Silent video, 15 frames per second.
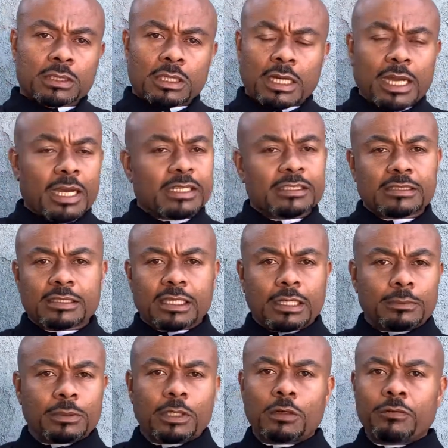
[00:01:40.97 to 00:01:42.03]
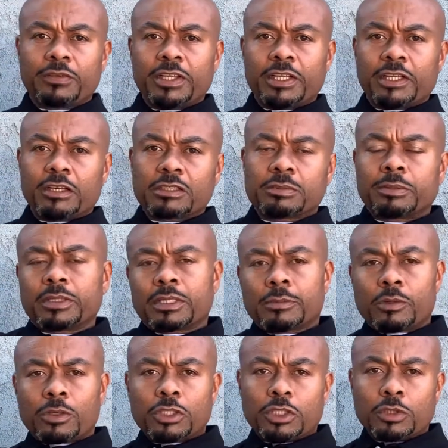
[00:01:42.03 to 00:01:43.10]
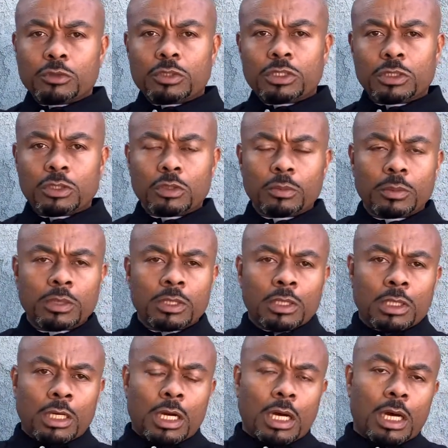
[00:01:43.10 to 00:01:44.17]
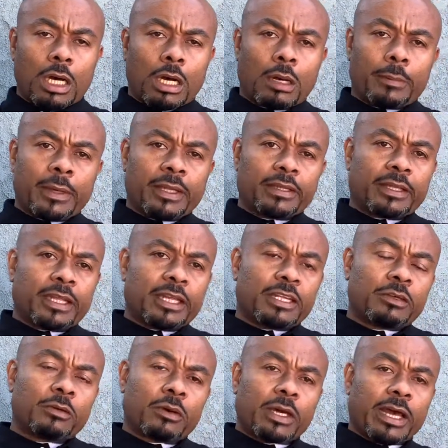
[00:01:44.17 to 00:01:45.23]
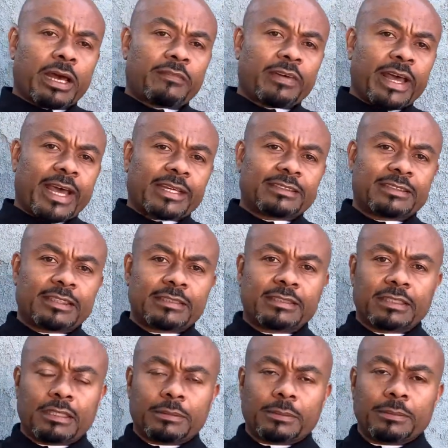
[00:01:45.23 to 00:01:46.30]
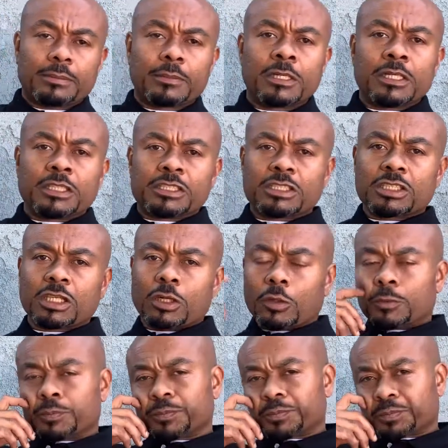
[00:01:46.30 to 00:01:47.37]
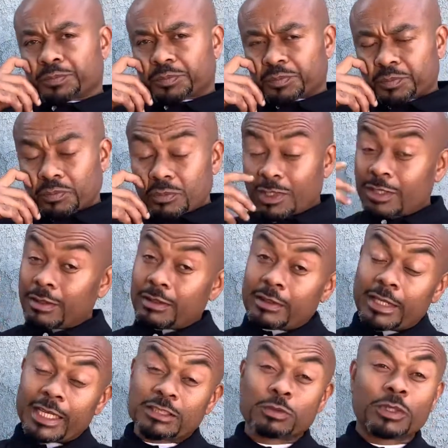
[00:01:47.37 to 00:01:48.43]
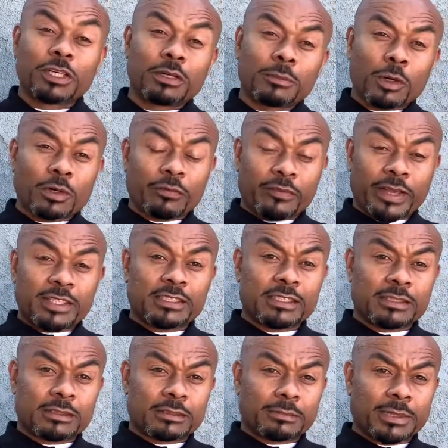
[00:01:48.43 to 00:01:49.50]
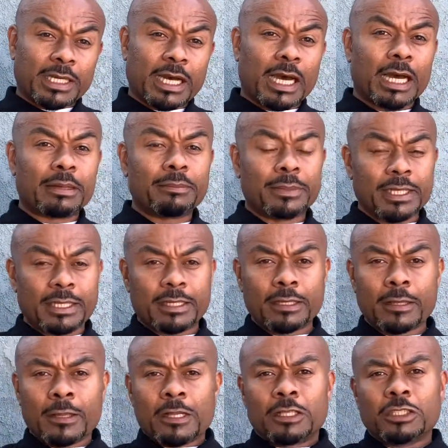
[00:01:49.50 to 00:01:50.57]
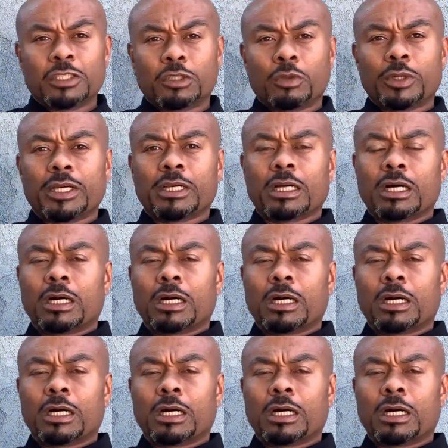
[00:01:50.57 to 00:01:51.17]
I could just upload videos, put them on YouTube, and then he will have access to them. So that's one of the motivations behind me doing